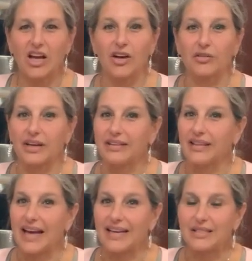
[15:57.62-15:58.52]
Okay,
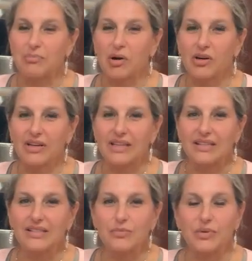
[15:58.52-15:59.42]
last part
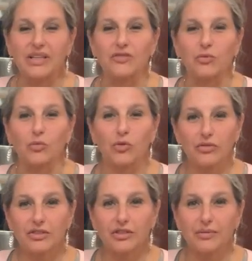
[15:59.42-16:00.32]
is we need to roll
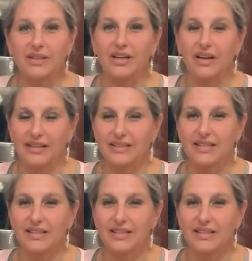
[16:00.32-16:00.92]
the dough and cut it